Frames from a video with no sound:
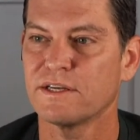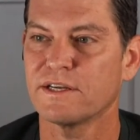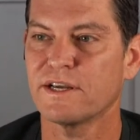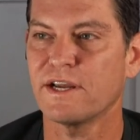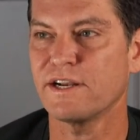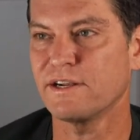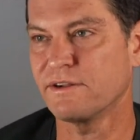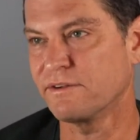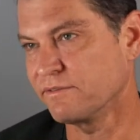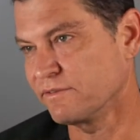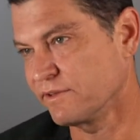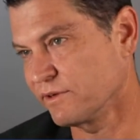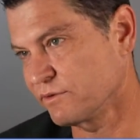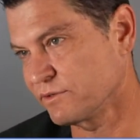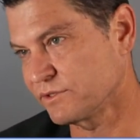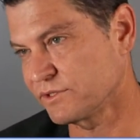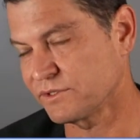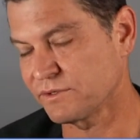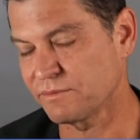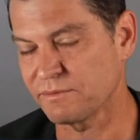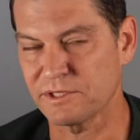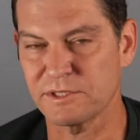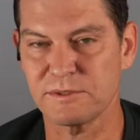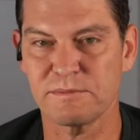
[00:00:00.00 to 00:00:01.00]
kind of, there
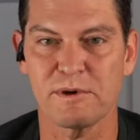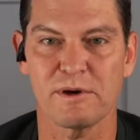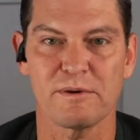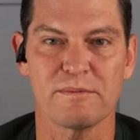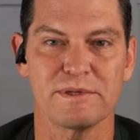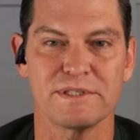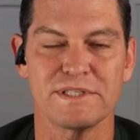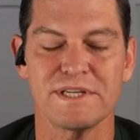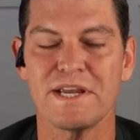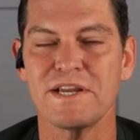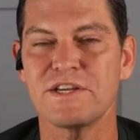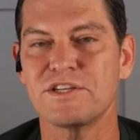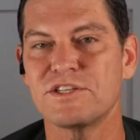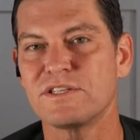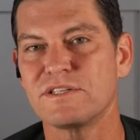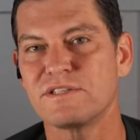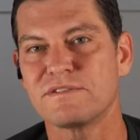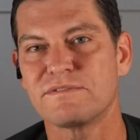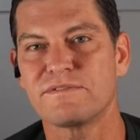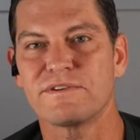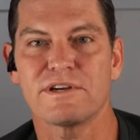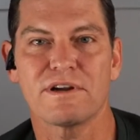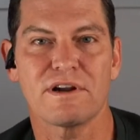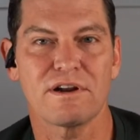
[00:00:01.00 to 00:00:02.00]
was some experimentation
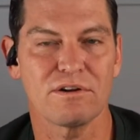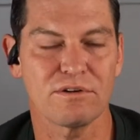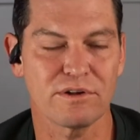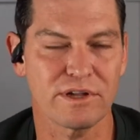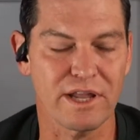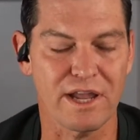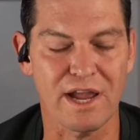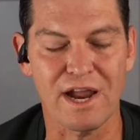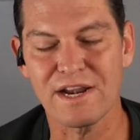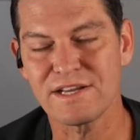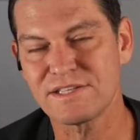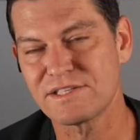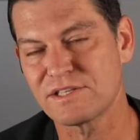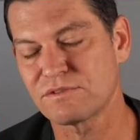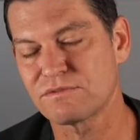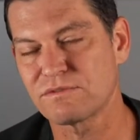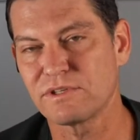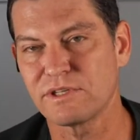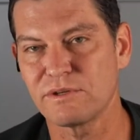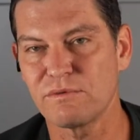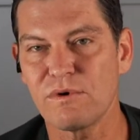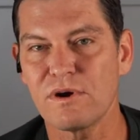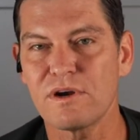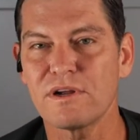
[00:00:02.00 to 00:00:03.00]
to figure out, okay, how does this
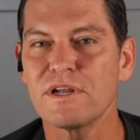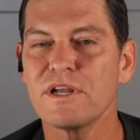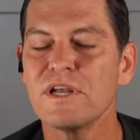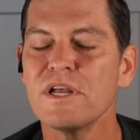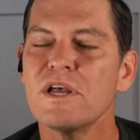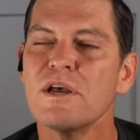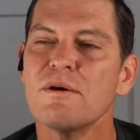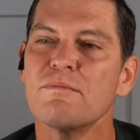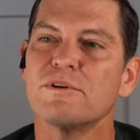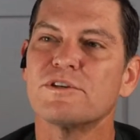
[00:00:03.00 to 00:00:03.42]
really work?